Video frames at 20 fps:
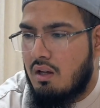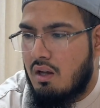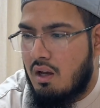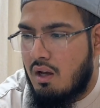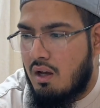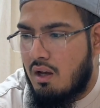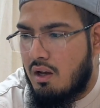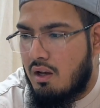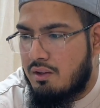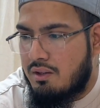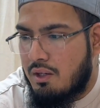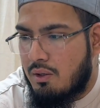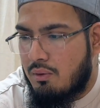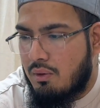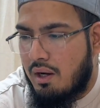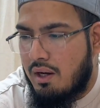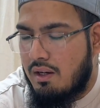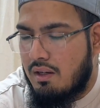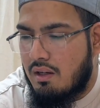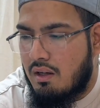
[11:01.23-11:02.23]

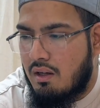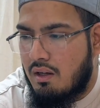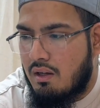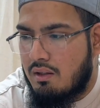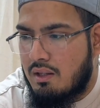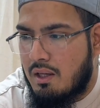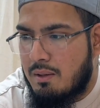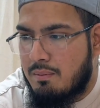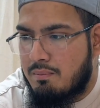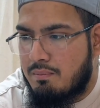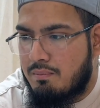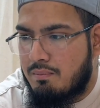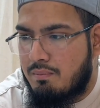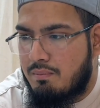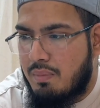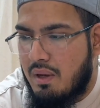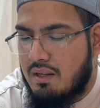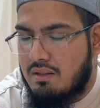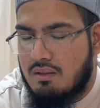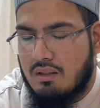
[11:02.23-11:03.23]
that
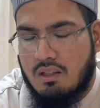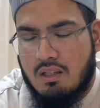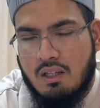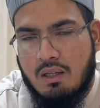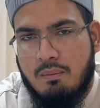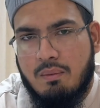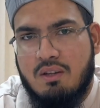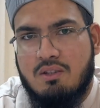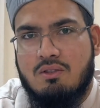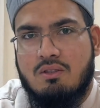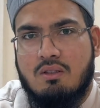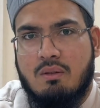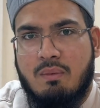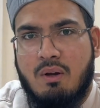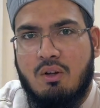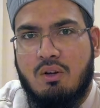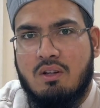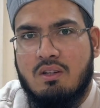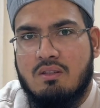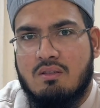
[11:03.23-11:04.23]
basically mentions
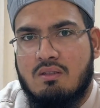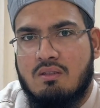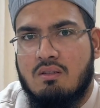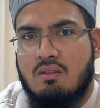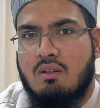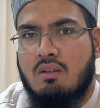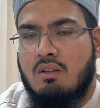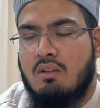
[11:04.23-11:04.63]
about his